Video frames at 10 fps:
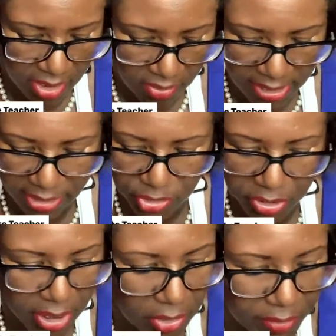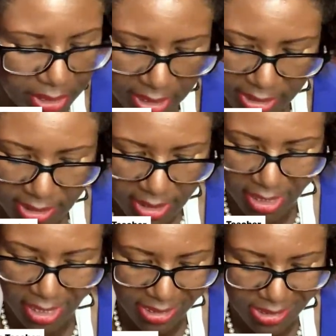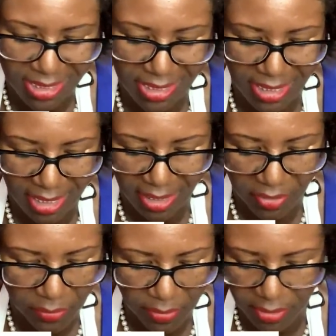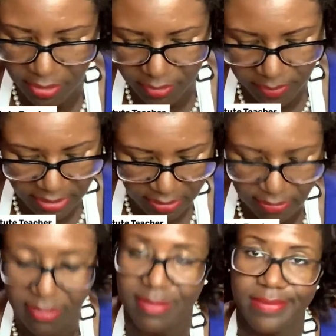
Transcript: you know, extra ingredients on there. It's not the end of the world, but